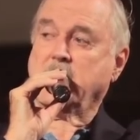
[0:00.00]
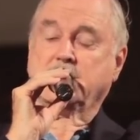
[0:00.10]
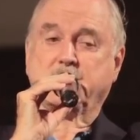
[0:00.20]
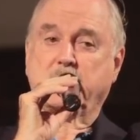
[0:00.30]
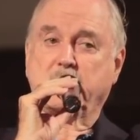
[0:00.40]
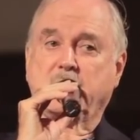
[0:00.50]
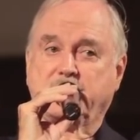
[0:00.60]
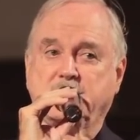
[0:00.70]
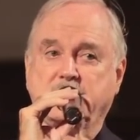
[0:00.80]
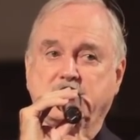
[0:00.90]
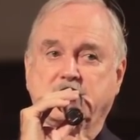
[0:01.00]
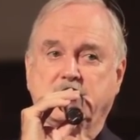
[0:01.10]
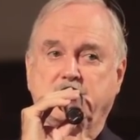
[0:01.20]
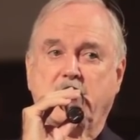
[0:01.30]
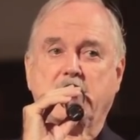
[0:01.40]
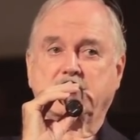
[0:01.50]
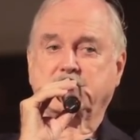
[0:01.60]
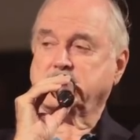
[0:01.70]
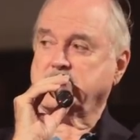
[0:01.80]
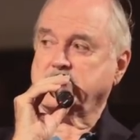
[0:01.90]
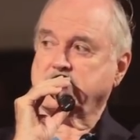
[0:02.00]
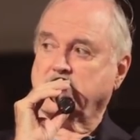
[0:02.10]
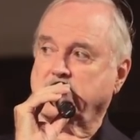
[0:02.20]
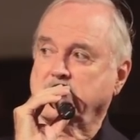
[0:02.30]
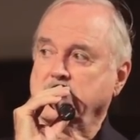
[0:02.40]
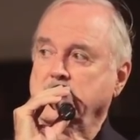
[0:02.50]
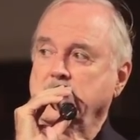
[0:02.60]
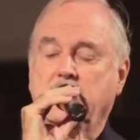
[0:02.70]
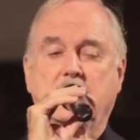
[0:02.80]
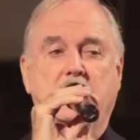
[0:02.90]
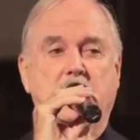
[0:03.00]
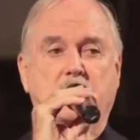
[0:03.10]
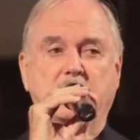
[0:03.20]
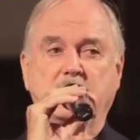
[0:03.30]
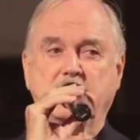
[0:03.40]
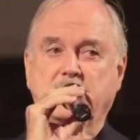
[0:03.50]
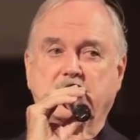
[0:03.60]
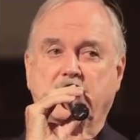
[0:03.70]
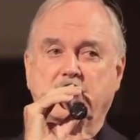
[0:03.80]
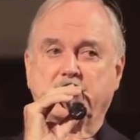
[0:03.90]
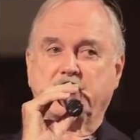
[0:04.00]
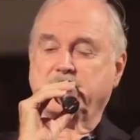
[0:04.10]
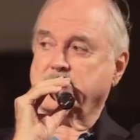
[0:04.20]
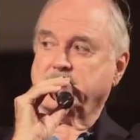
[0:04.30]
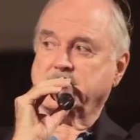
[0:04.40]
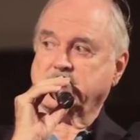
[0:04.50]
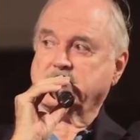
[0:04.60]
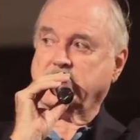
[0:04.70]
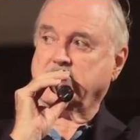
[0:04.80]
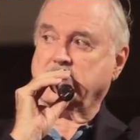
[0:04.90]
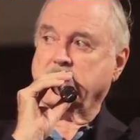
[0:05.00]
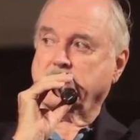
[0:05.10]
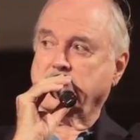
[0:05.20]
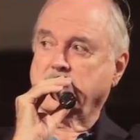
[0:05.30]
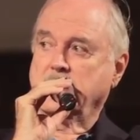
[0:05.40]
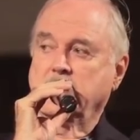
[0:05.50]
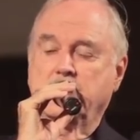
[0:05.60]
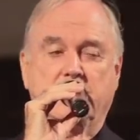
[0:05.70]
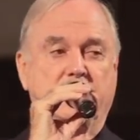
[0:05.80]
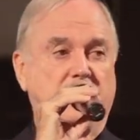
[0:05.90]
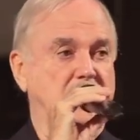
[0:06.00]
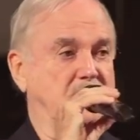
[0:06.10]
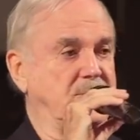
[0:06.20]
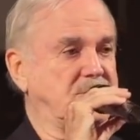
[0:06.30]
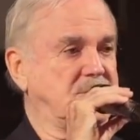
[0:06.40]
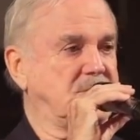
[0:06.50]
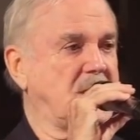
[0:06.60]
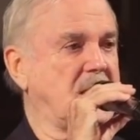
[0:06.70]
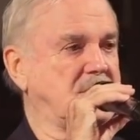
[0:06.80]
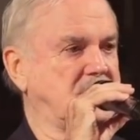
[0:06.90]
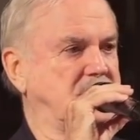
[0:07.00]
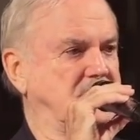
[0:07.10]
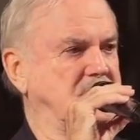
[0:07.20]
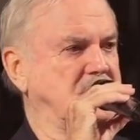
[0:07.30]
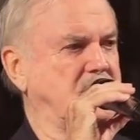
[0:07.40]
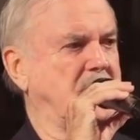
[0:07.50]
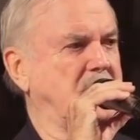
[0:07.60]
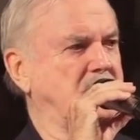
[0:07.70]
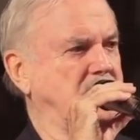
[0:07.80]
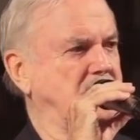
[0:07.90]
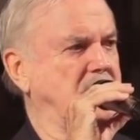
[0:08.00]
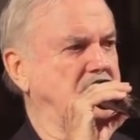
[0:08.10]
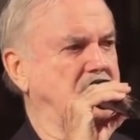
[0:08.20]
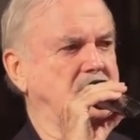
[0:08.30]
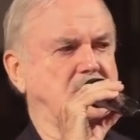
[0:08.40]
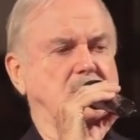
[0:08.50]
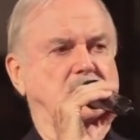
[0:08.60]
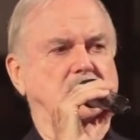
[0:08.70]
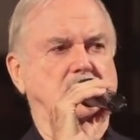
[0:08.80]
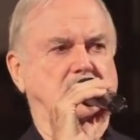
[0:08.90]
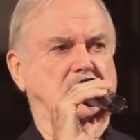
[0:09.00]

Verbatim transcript: Yes, when my first marriage was in trouble, I went into therapy for the first time with a very British attitude about, oh